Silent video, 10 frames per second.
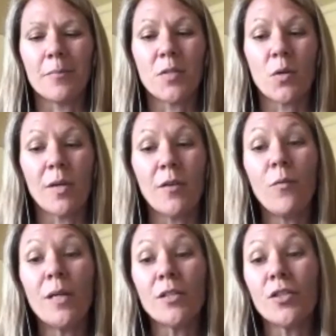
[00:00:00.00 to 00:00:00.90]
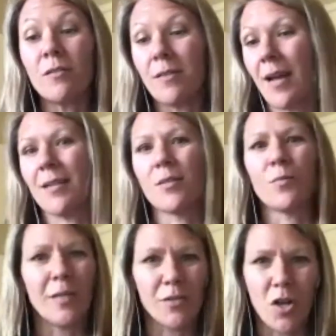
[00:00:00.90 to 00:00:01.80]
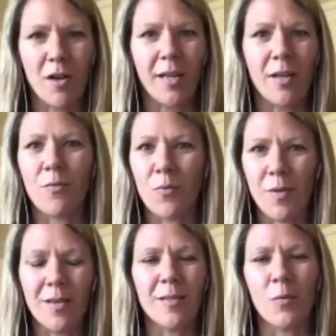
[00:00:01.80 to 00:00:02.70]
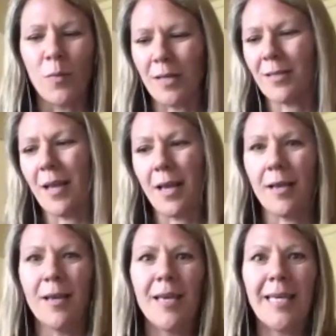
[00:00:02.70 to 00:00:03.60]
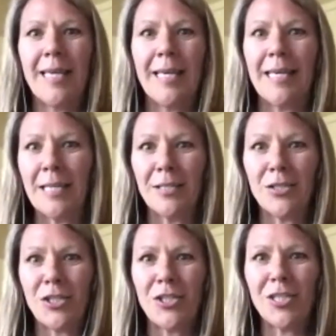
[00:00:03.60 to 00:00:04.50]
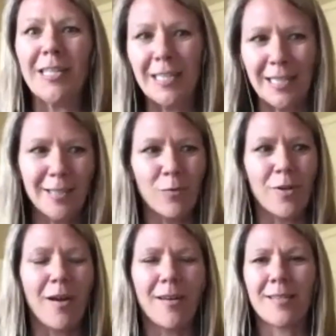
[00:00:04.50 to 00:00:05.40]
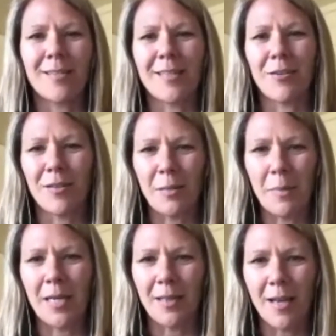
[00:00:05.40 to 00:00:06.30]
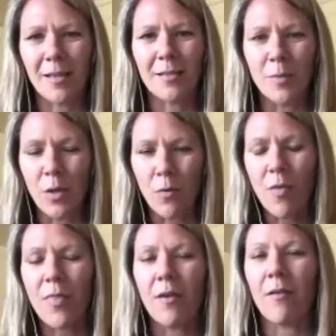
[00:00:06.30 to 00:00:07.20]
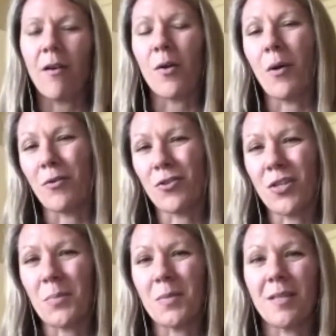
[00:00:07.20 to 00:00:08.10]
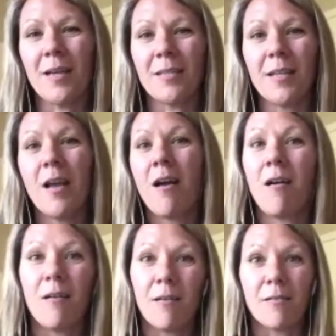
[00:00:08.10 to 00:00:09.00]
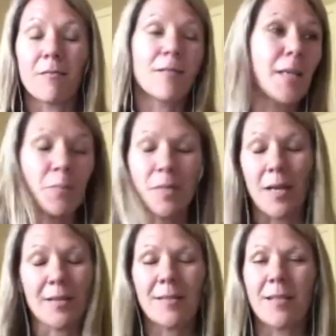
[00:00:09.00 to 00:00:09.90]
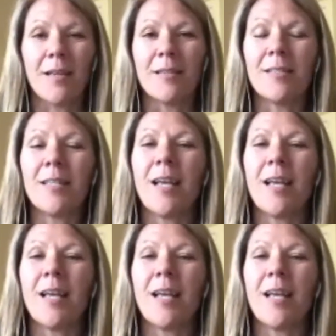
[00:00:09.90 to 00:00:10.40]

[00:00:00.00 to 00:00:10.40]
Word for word: So if we, as we are talking through this and we say, he, she, we're not necessarily meaning that, because we know that there are partnerships that are same sex and,